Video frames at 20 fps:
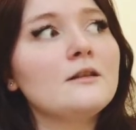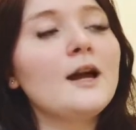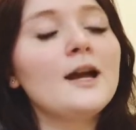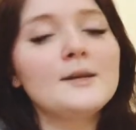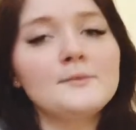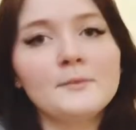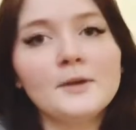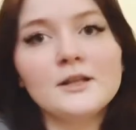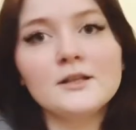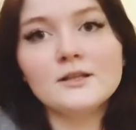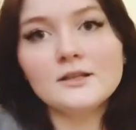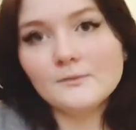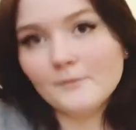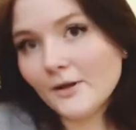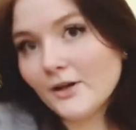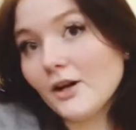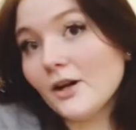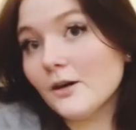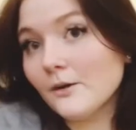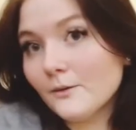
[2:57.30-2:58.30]
9 months.
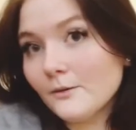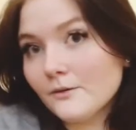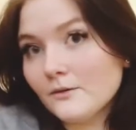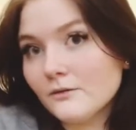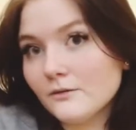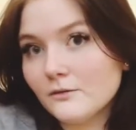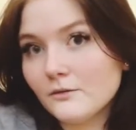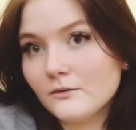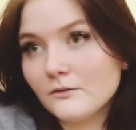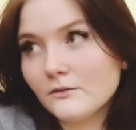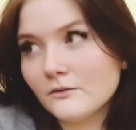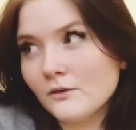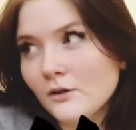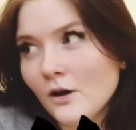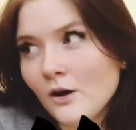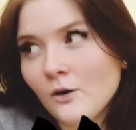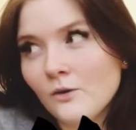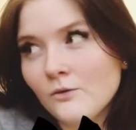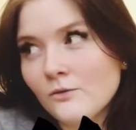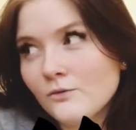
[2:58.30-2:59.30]
My daughter,
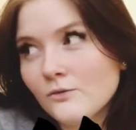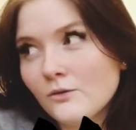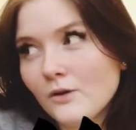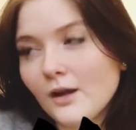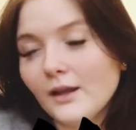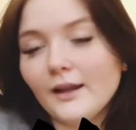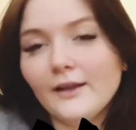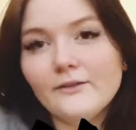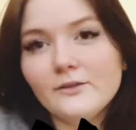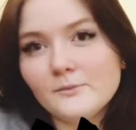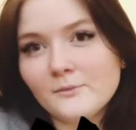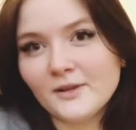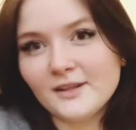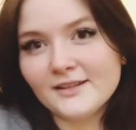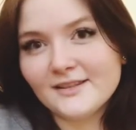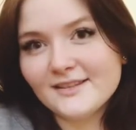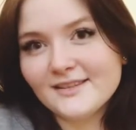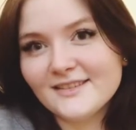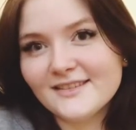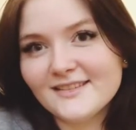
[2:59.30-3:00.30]
no, 11
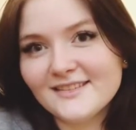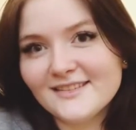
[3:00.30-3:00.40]
months.